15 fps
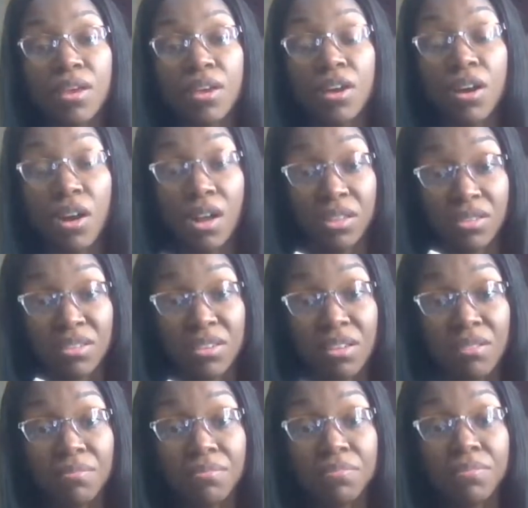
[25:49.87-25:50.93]

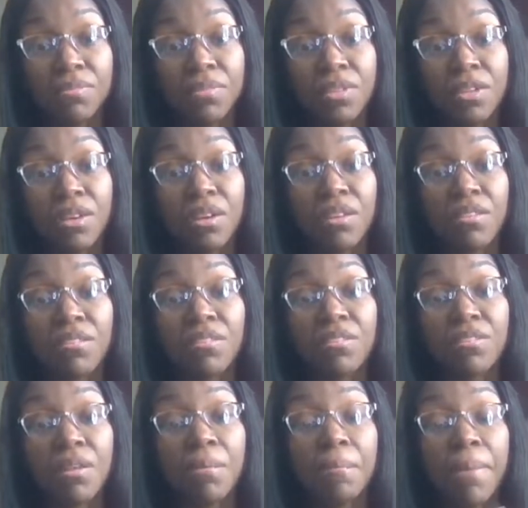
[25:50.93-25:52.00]
content, because
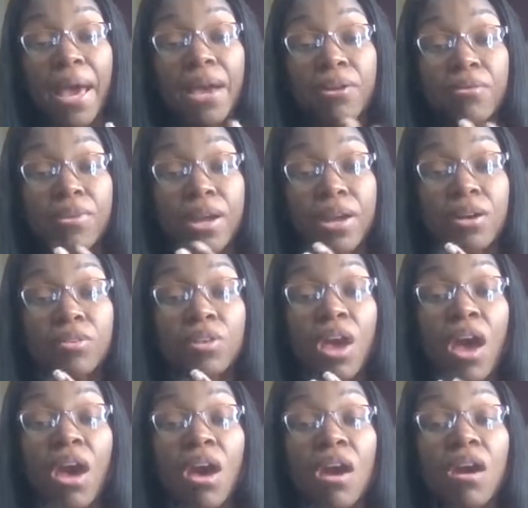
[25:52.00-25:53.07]
some background
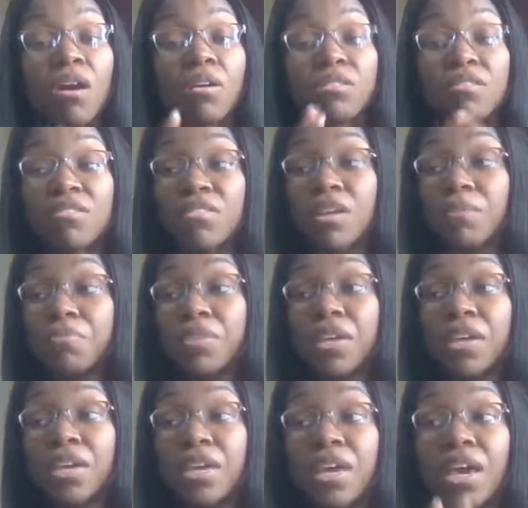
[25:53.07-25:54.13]
on
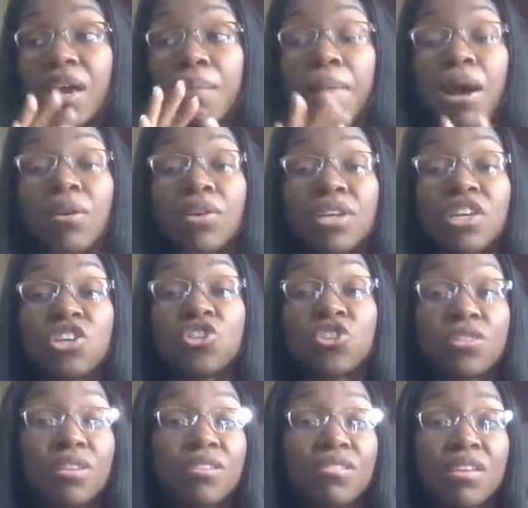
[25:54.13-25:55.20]
something about
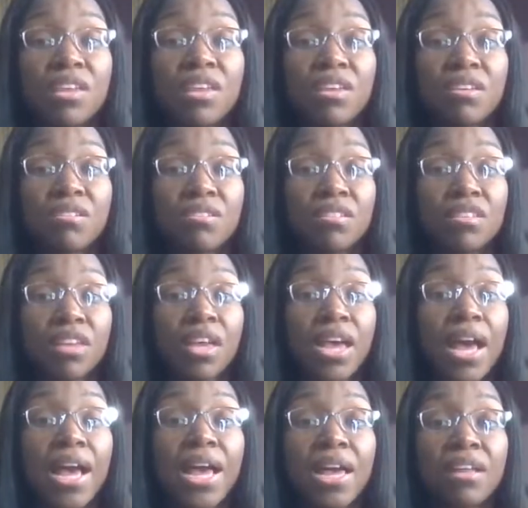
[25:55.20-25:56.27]
each disease.
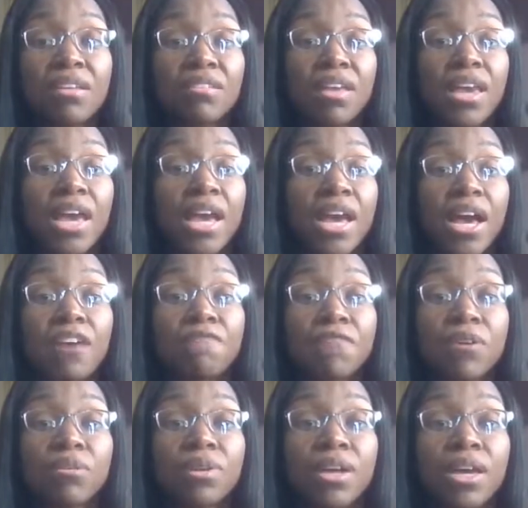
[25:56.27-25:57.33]
I
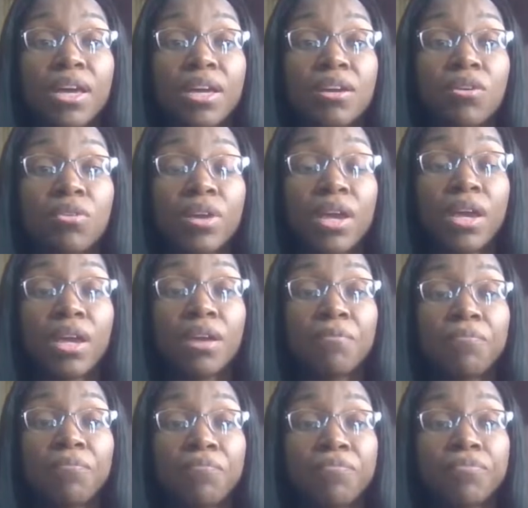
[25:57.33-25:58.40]
felt like, okay,
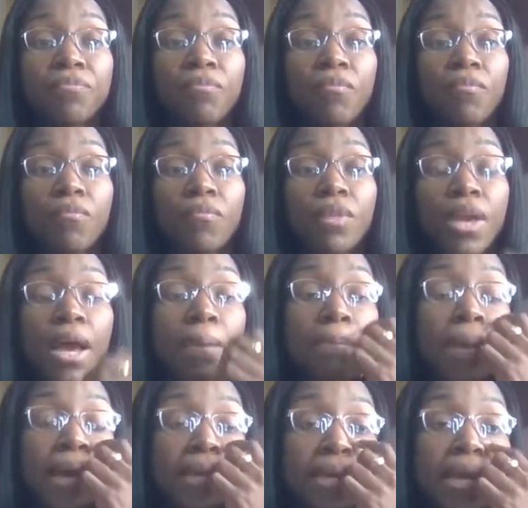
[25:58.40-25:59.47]
I
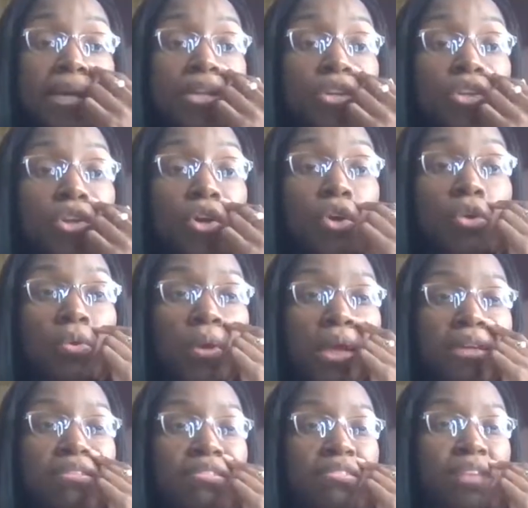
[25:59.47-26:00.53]
might not know
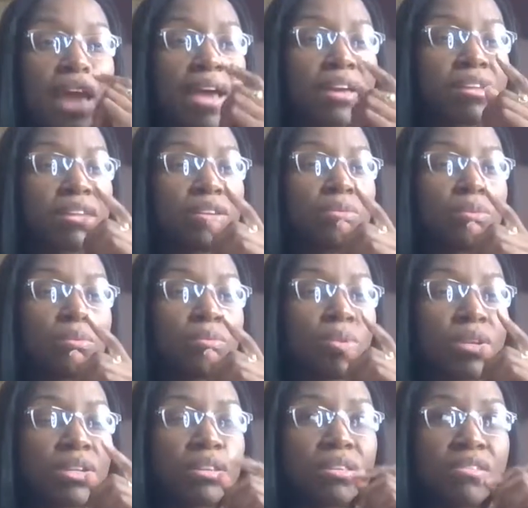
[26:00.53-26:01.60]
exactly
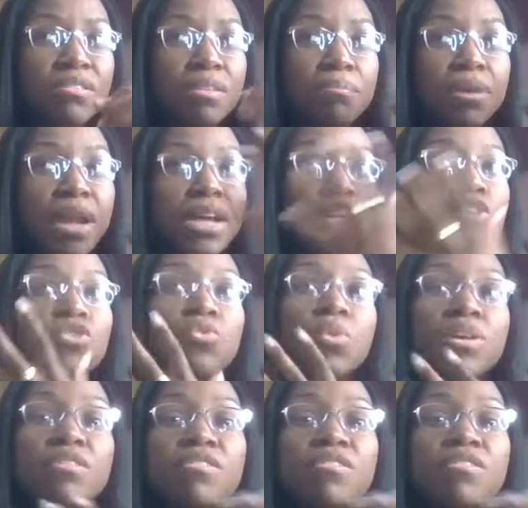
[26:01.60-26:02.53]
what the but I knew what